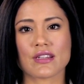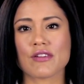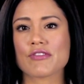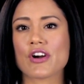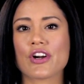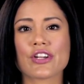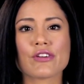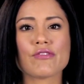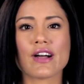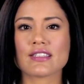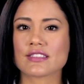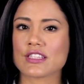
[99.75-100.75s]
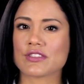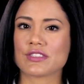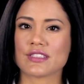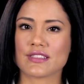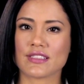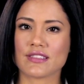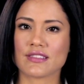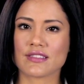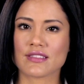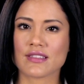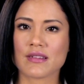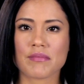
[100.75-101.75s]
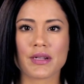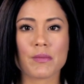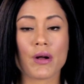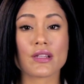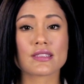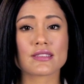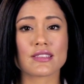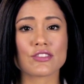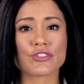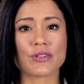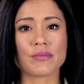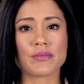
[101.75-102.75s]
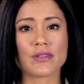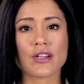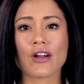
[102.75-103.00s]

of cardiovascular disease, metabolic syndrome,